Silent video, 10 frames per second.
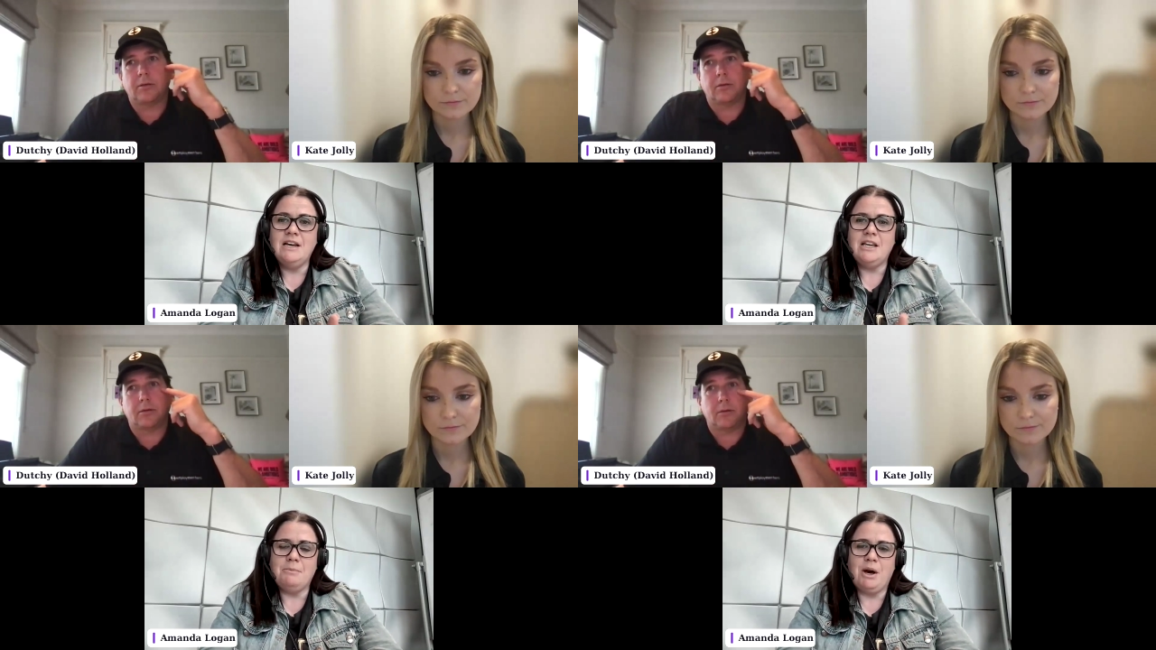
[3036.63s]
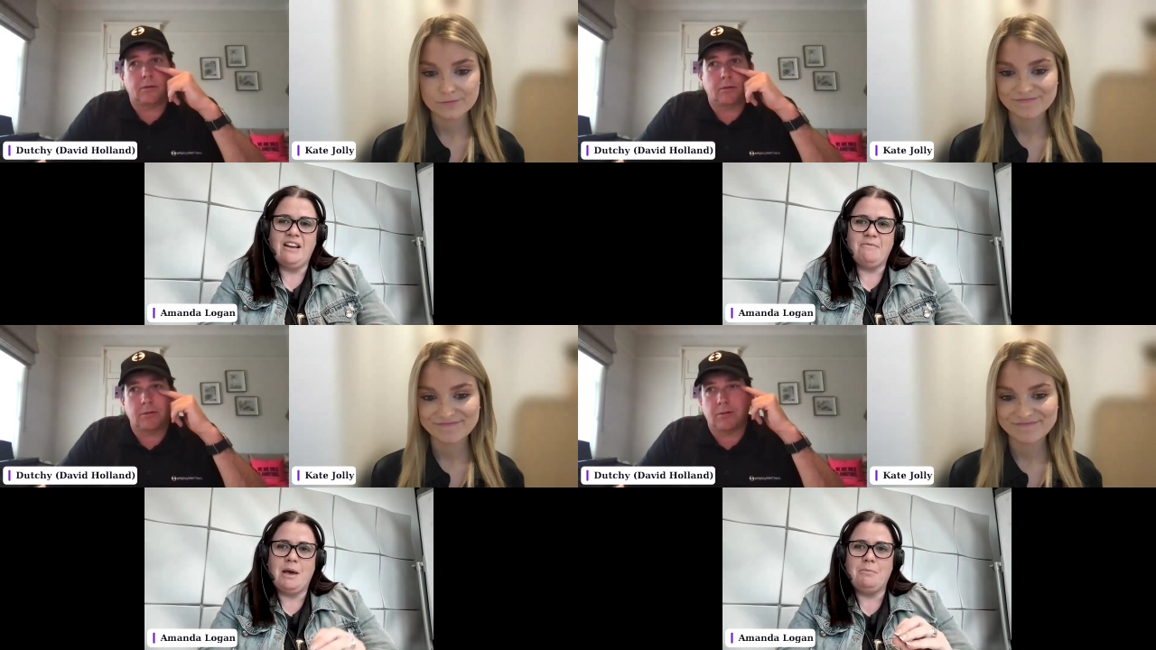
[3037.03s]
Speaker 1: you might
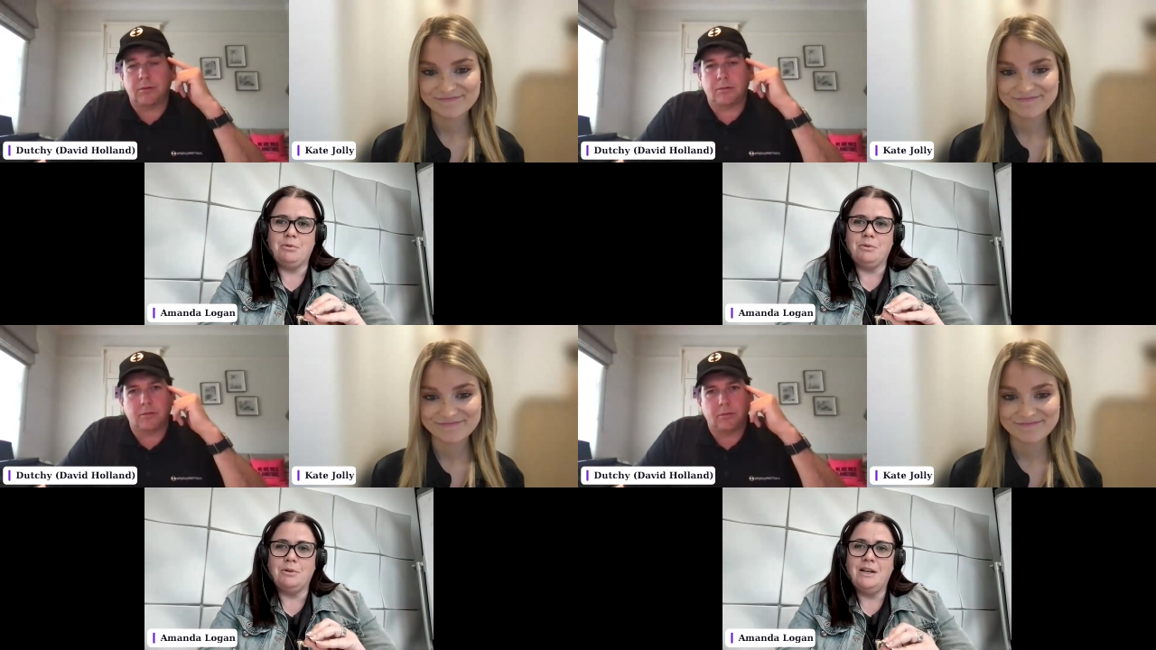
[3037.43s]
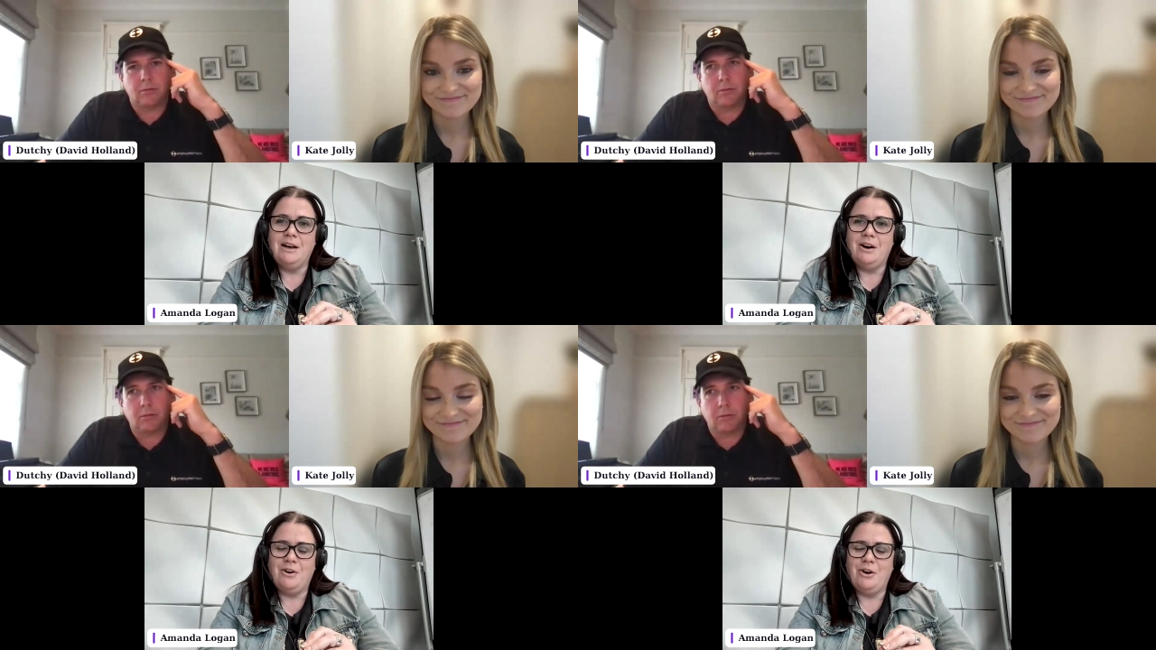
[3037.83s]
have people
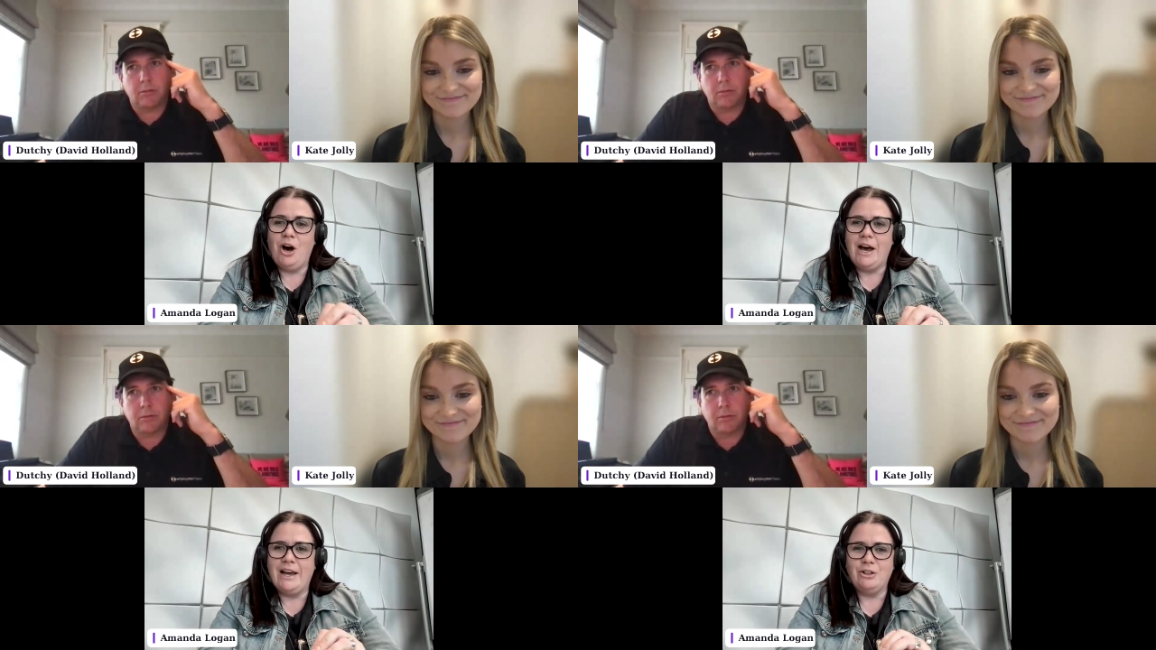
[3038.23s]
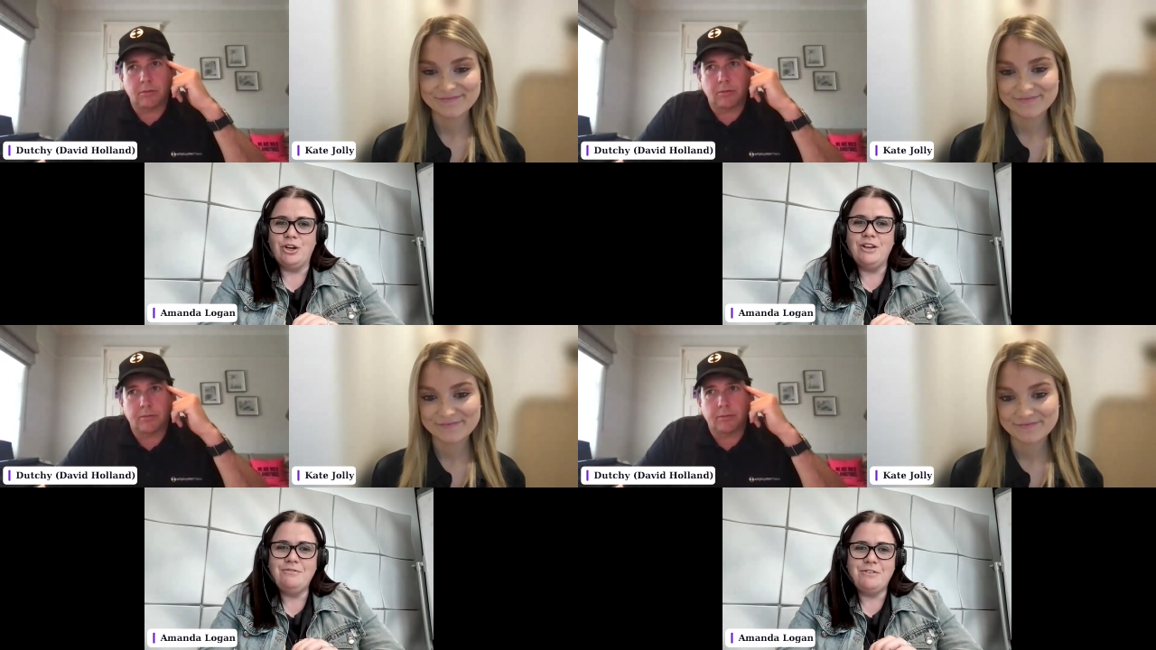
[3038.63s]
on high
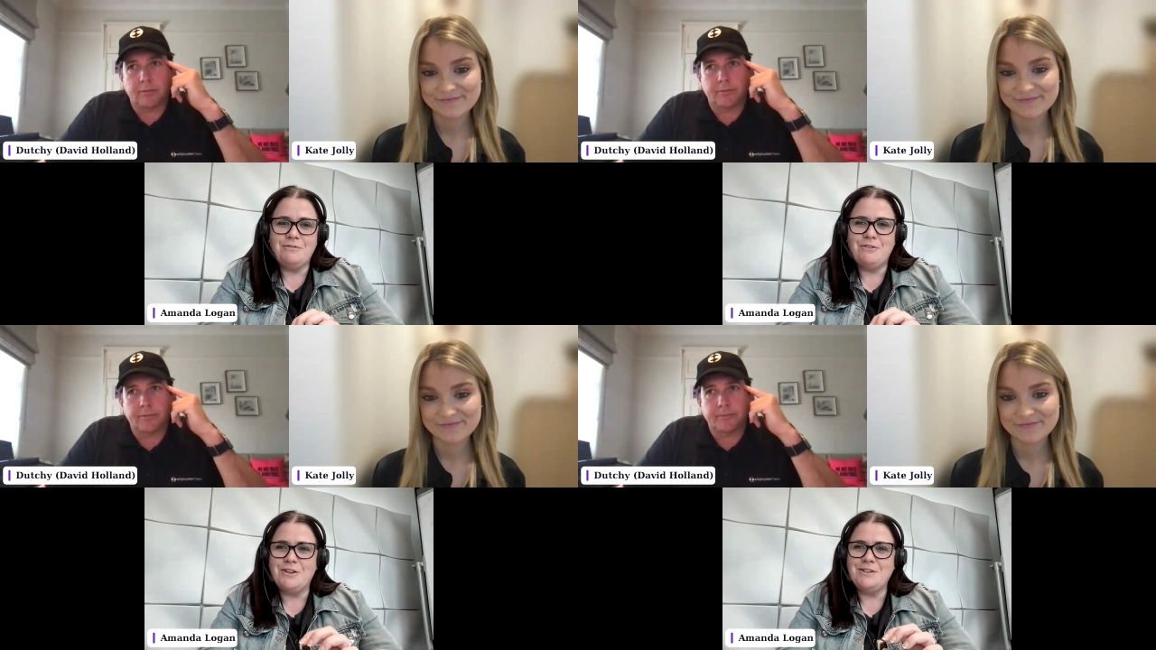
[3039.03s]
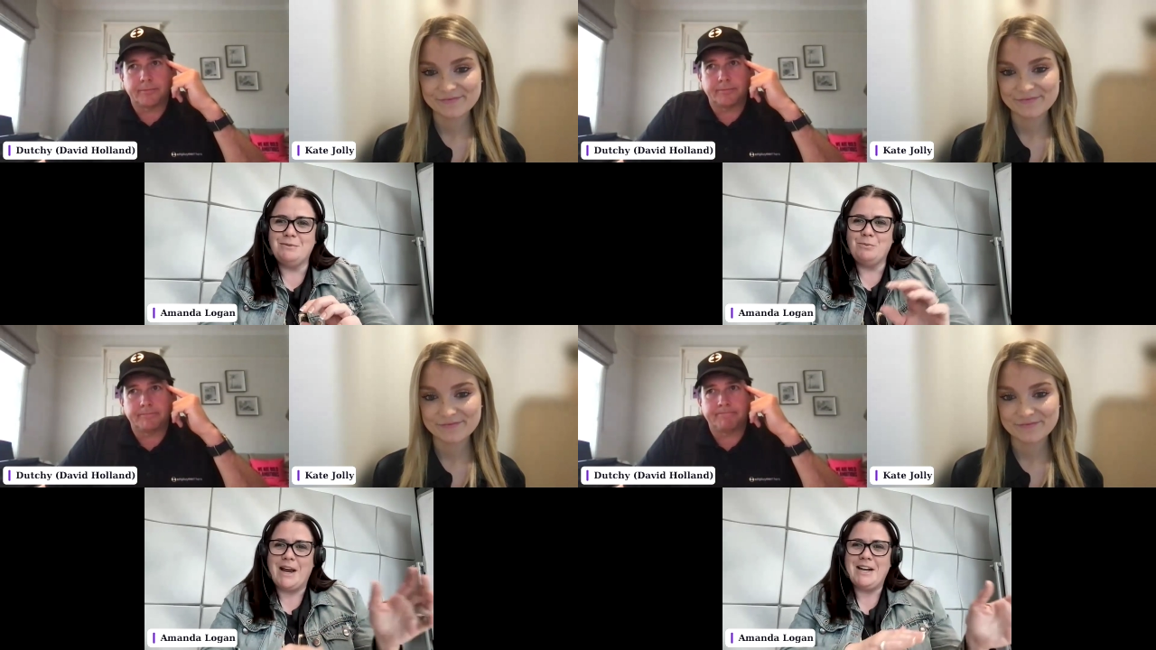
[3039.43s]
alert for the first
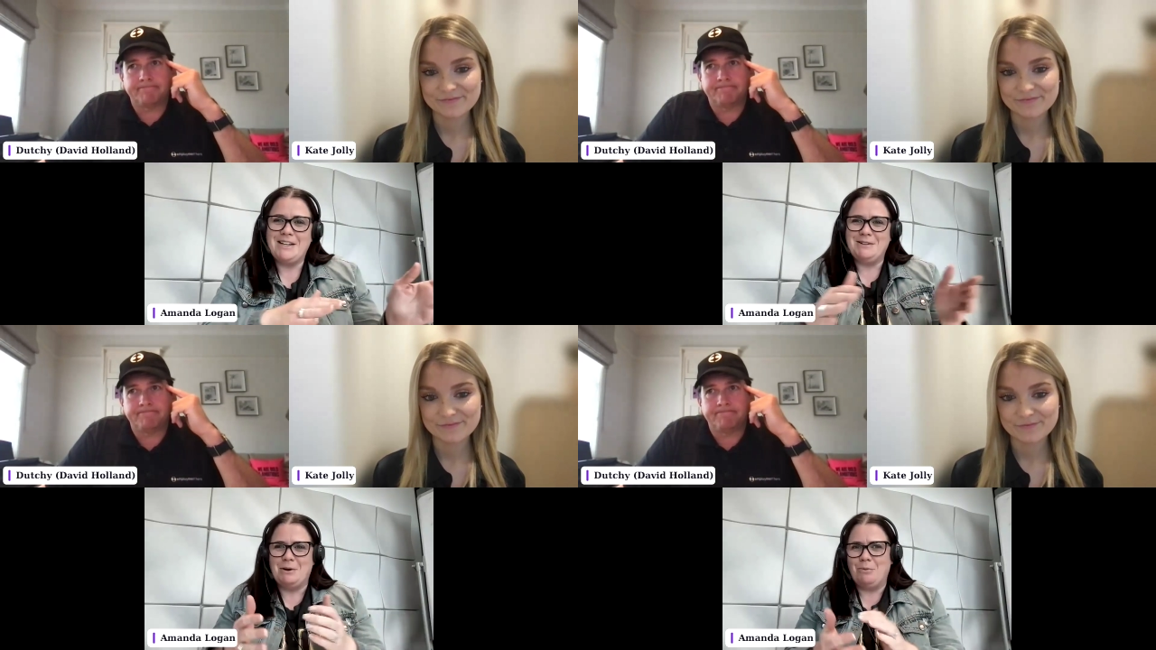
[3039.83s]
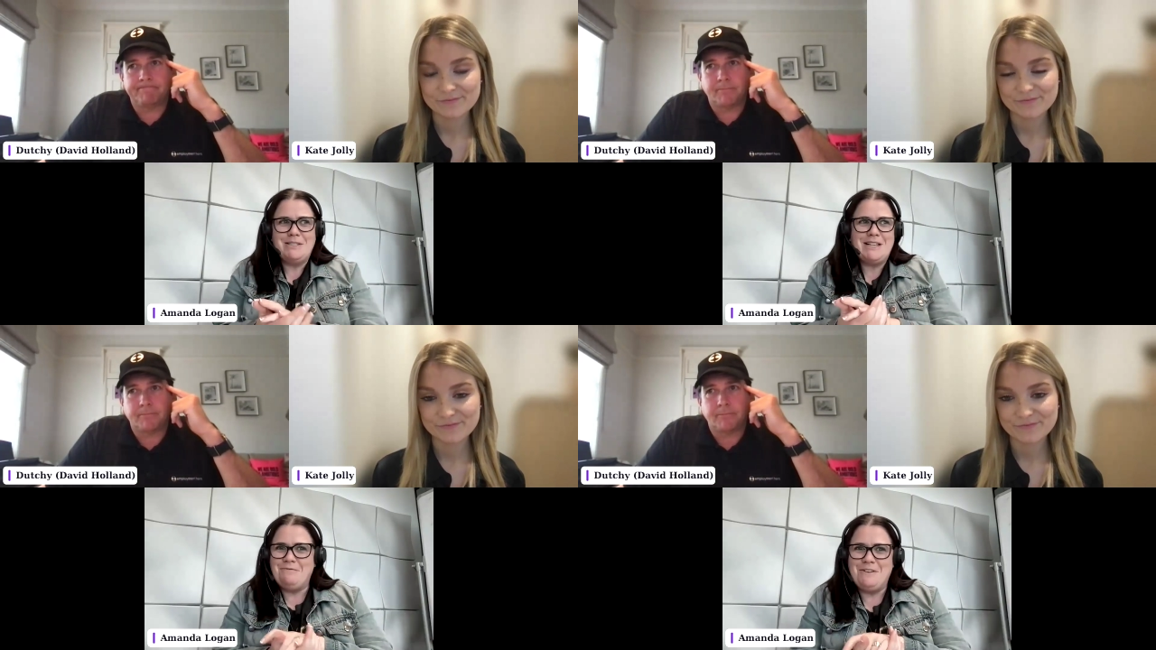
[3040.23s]
waiting to go
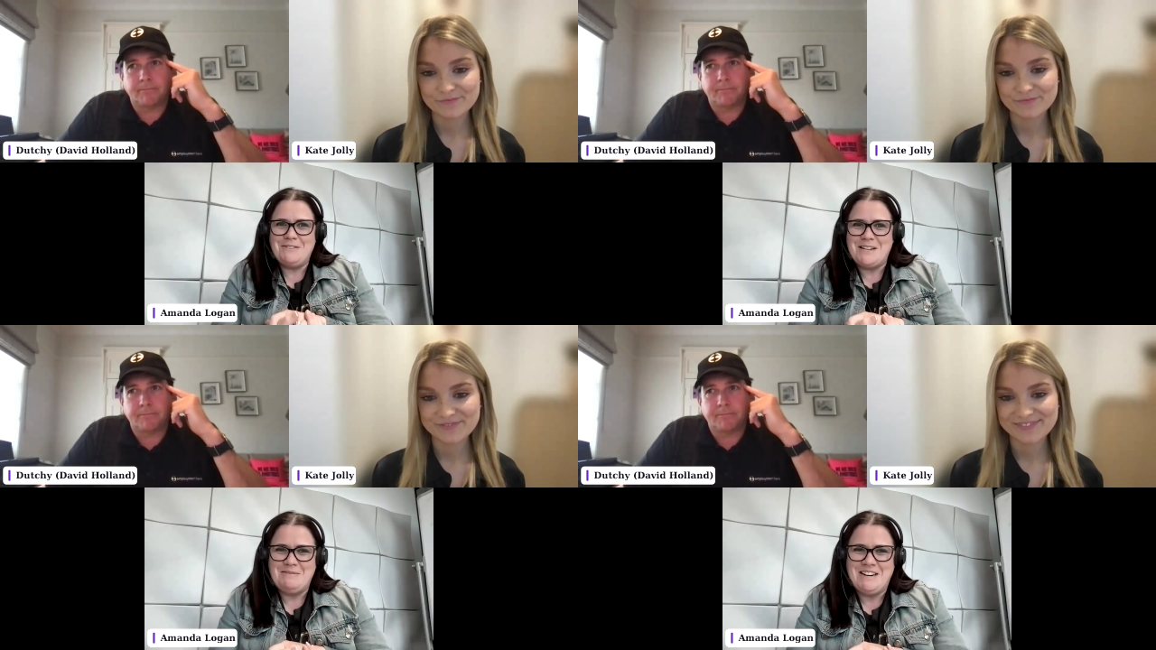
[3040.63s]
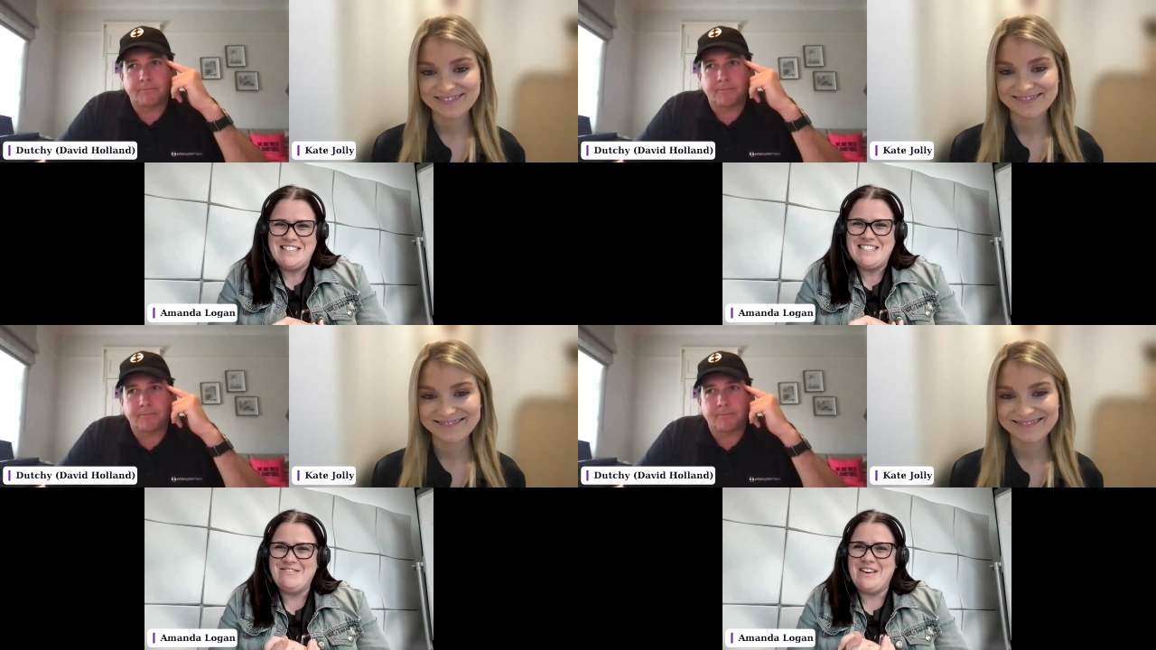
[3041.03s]
what's that 15
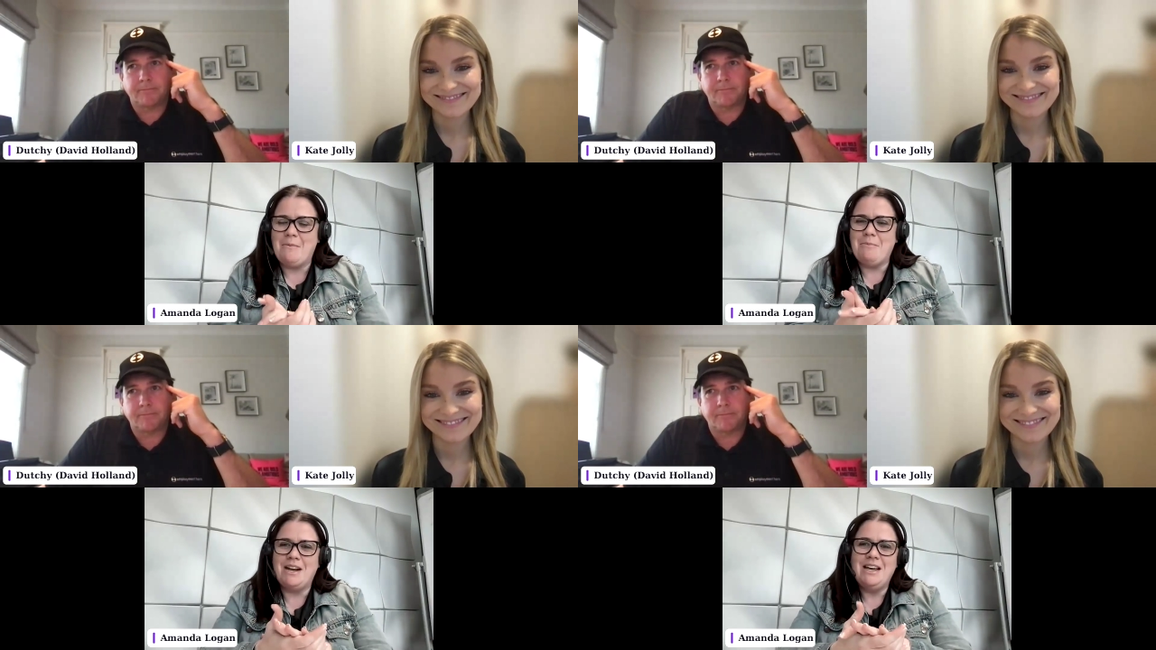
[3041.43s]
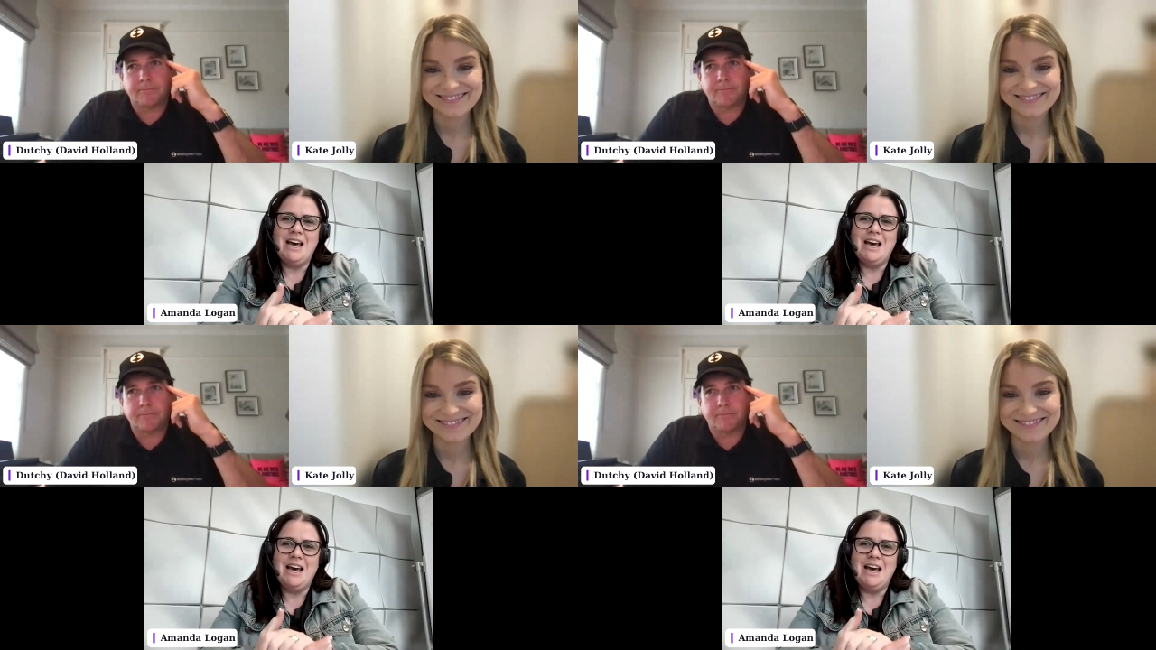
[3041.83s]
minutes about but